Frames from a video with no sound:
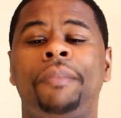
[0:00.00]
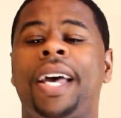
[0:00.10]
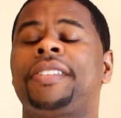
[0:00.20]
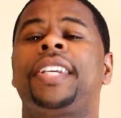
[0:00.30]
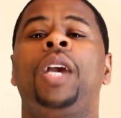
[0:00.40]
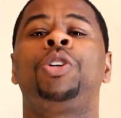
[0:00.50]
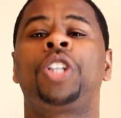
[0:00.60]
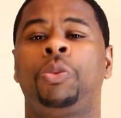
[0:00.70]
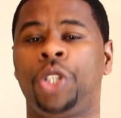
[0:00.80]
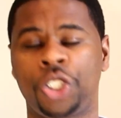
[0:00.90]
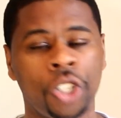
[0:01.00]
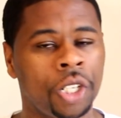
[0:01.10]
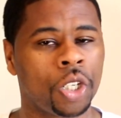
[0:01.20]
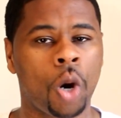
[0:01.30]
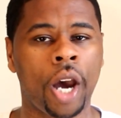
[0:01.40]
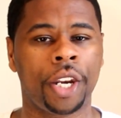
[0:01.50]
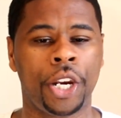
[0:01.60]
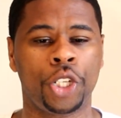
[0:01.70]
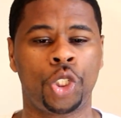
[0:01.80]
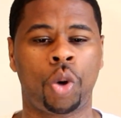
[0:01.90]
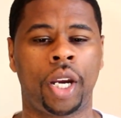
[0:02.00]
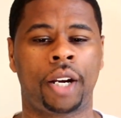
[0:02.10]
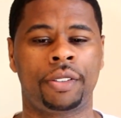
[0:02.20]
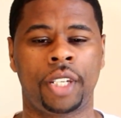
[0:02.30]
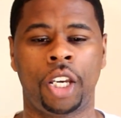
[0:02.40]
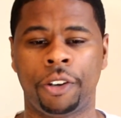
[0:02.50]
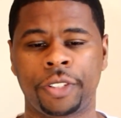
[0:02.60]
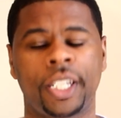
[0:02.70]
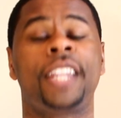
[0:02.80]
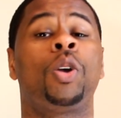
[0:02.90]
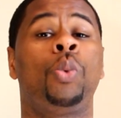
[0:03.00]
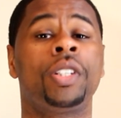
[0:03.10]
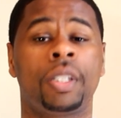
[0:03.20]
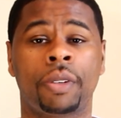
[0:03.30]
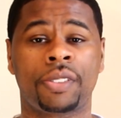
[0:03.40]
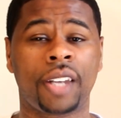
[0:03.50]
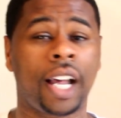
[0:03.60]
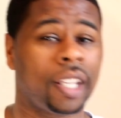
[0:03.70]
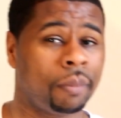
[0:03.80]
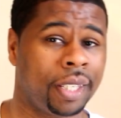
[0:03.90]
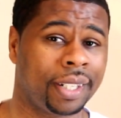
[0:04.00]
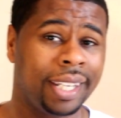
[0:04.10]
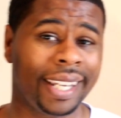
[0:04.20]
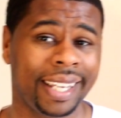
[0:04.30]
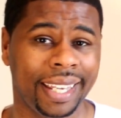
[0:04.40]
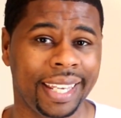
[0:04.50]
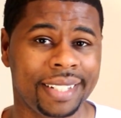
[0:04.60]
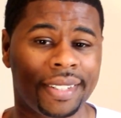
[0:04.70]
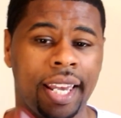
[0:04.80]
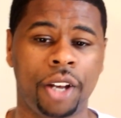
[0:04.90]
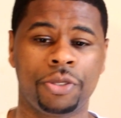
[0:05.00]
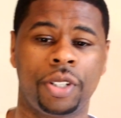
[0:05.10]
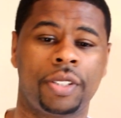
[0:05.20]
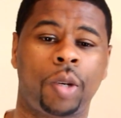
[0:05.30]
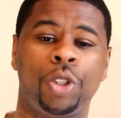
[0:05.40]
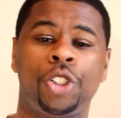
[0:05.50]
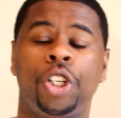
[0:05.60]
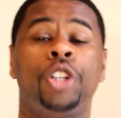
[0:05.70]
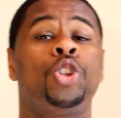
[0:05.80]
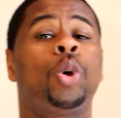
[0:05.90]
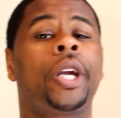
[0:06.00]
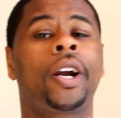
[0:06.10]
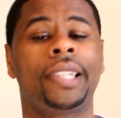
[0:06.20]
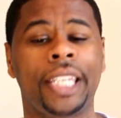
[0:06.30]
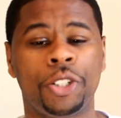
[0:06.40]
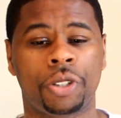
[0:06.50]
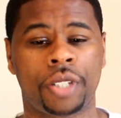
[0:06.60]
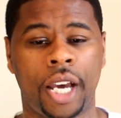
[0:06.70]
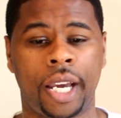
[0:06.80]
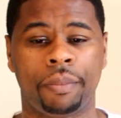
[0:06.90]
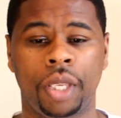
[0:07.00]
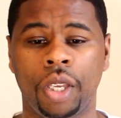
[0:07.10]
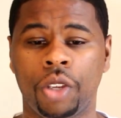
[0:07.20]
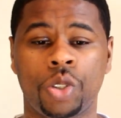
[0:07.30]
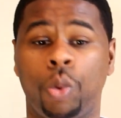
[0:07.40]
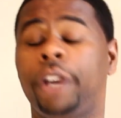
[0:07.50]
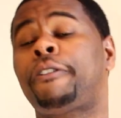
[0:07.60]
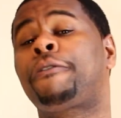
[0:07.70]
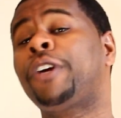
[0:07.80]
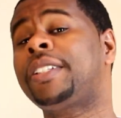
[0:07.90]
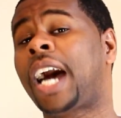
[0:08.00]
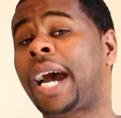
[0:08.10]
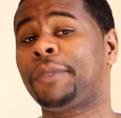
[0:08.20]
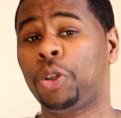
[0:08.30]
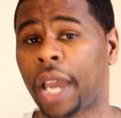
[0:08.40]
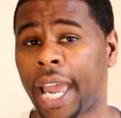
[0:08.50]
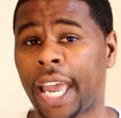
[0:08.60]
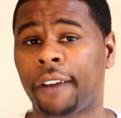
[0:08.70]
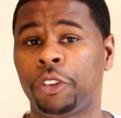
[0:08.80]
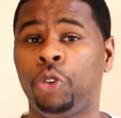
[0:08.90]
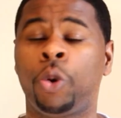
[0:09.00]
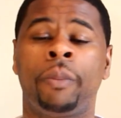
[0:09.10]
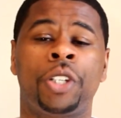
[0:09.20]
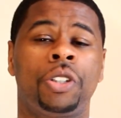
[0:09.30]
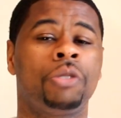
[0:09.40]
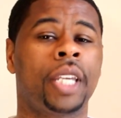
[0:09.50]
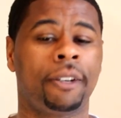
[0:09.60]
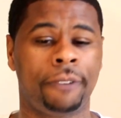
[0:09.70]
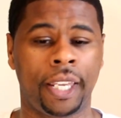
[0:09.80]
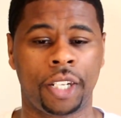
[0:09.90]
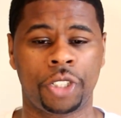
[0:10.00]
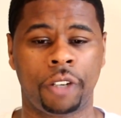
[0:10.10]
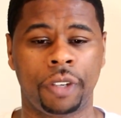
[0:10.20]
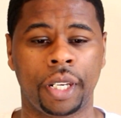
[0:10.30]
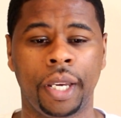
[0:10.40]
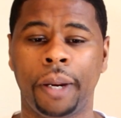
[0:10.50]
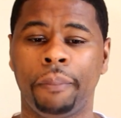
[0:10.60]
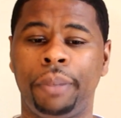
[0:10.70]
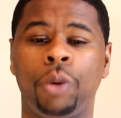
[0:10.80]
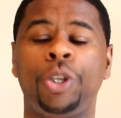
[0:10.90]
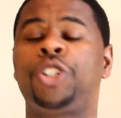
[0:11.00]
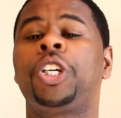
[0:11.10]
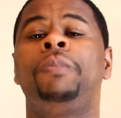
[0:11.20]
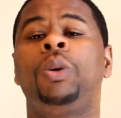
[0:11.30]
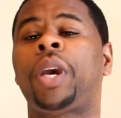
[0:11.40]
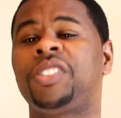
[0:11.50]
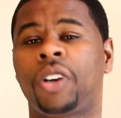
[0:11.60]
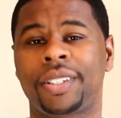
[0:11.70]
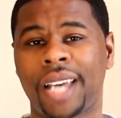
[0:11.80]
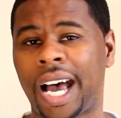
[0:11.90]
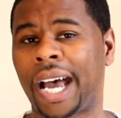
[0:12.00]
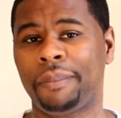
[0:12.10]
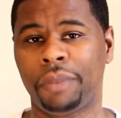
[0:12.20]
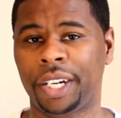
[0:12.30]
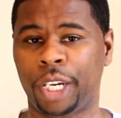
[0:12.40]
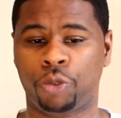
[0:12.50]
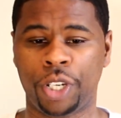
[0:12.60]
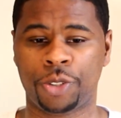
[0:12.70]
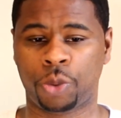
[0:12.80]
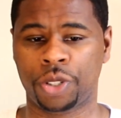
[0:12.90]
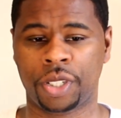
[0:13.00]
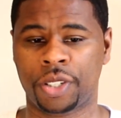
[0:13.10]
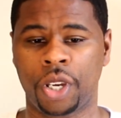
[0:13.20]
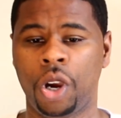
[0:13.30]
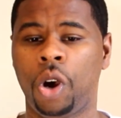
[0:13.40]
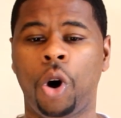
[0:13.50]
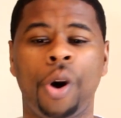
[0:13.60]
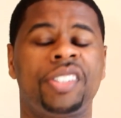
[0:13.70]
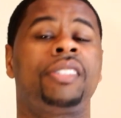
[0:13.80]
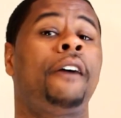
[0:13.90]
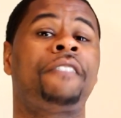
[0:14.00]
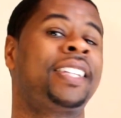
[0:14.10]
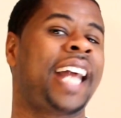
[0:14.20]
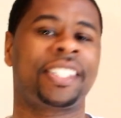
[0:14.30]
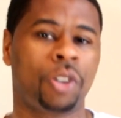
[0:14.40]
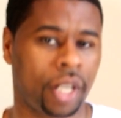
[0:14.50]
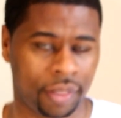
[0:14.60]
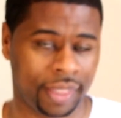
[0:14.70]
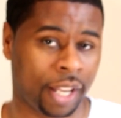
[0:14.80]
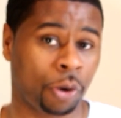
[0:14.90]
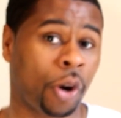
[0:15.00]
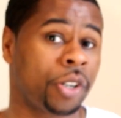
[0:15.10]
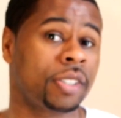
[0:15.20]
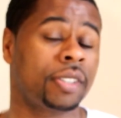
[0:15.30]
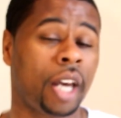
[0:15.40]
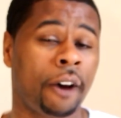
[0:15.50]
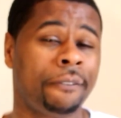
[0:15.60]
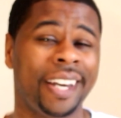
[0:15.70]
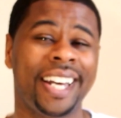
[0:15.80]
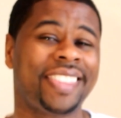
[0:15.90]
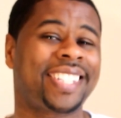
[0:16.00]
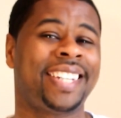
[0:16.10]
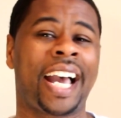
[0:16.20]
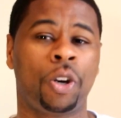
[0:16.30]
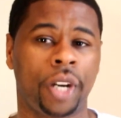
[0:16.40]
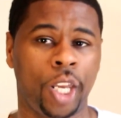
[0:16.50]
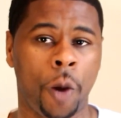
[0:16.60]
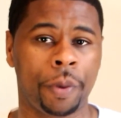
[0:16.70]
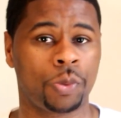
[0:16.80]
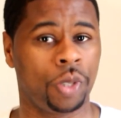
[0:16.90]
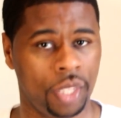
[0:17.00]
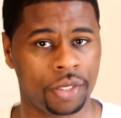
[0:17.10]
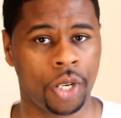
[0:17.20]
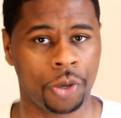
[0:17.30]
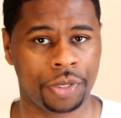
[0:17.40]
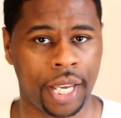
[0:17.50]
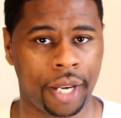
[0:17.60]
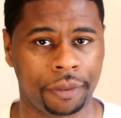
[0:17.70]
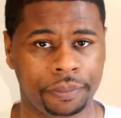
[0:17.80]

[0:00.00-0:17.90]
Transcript: I'm not saying we should we shouldn't go out and enjoy ourselves. In the wisdom of Solomon, it tells us that we should enjoy our leisure time. So whatever free time you have, you want to make sure you take advantage of it. But we shouldn't be wasting our time, money, and resources on stuff that's not going to on stuff that's not going to help us when this goes down.